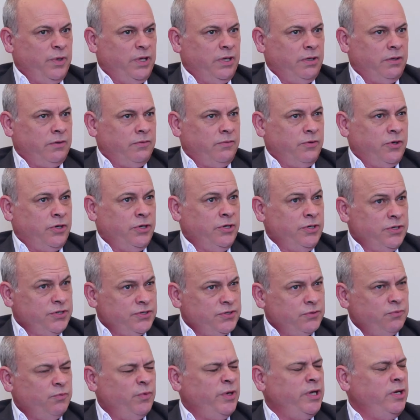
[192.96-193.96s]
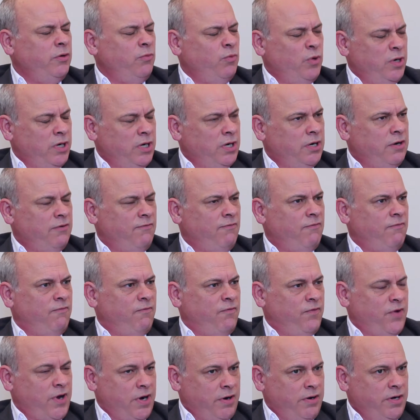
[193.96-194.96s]
because we were
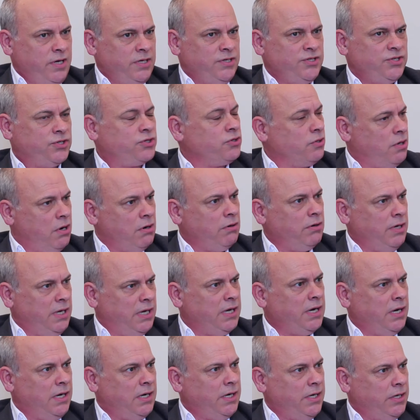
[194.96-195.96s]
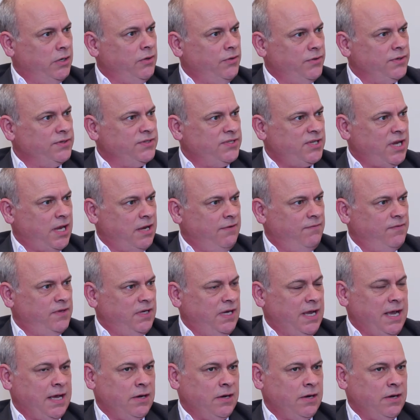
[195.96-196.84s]
very strong in our health and safety,